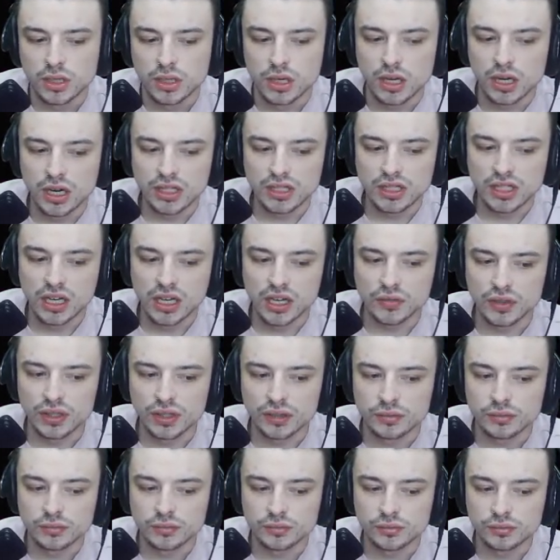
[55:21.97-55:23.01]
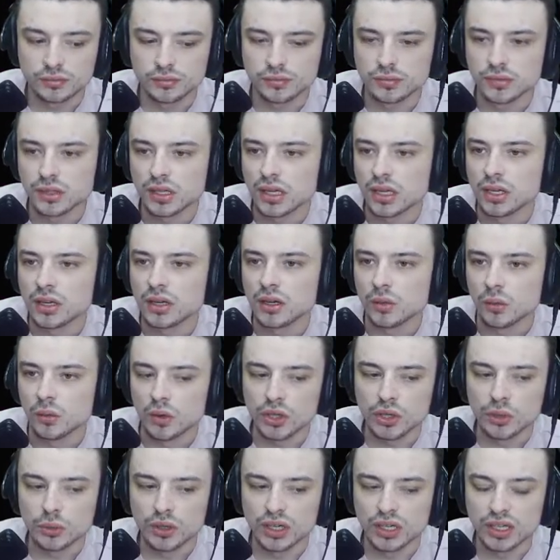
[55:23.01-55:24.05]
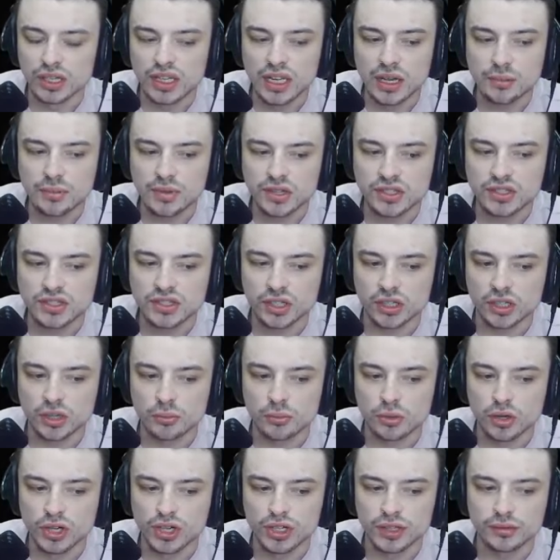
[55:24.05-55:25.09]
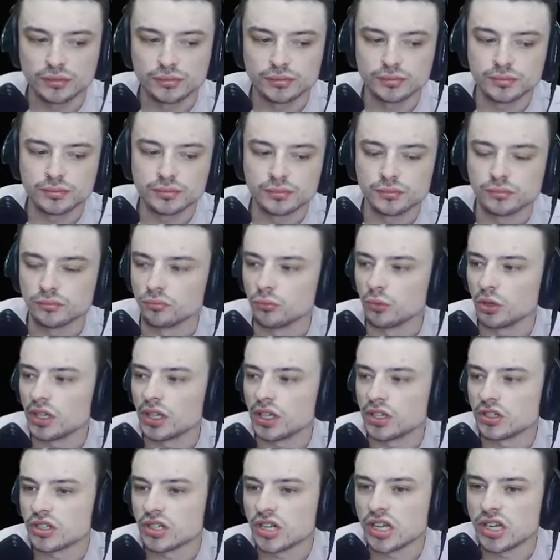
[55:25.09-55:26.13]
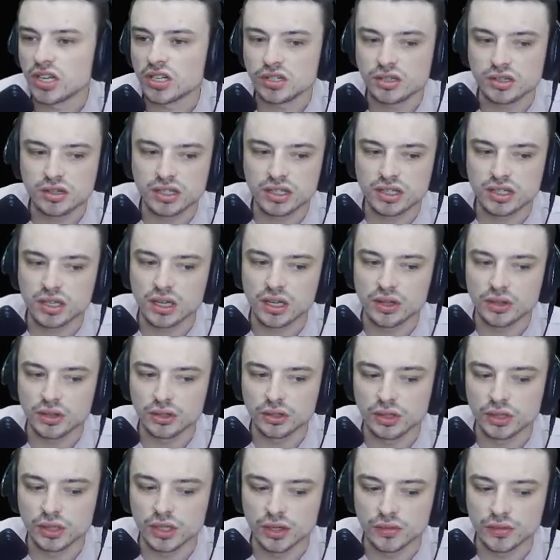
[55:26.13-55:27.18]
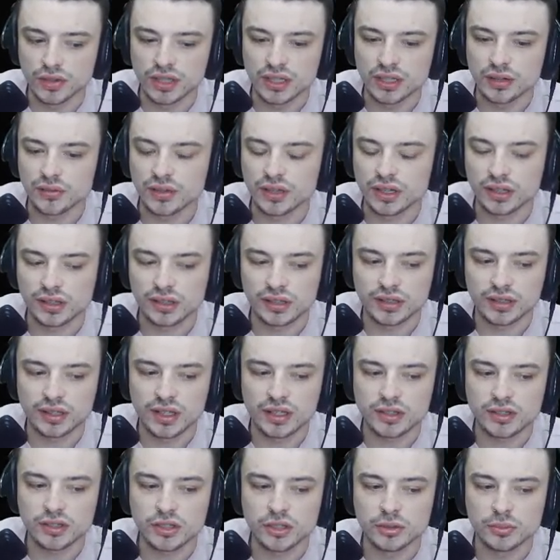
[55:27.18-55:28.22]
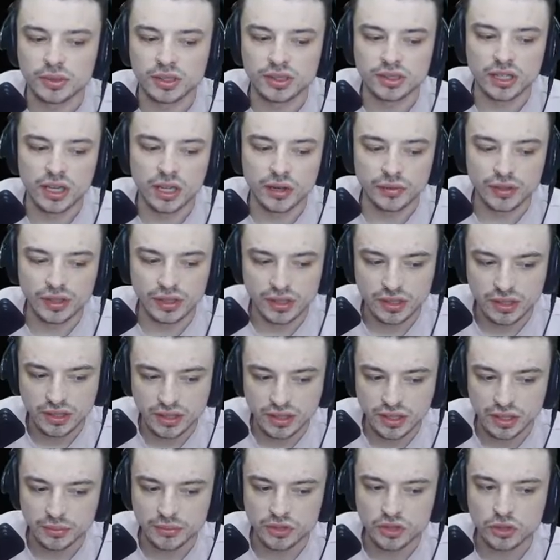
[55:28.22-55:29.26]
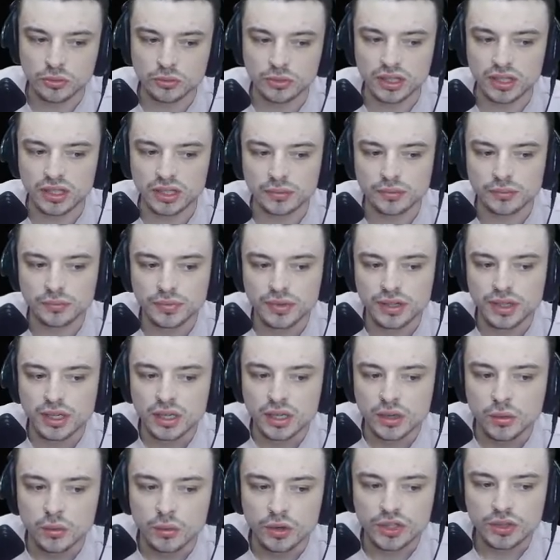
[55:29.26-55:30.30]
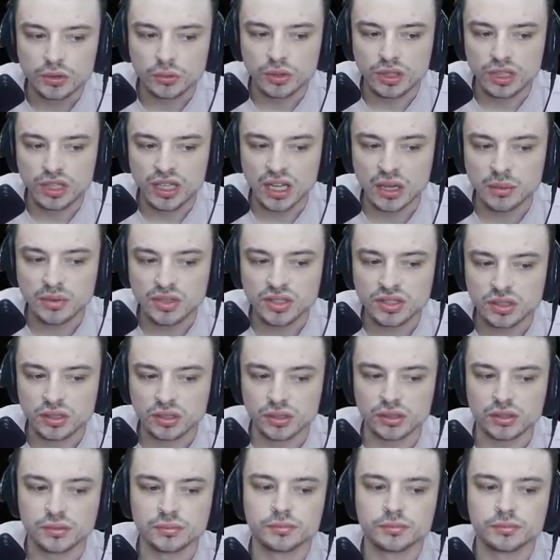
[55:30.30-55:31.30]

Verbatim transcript: right, Donovan. What do you want to name this sucker brain? we can change the uh, the look of it and everything like that too. But Donovan, this is up to you, buddy. What you want to name it, sucker?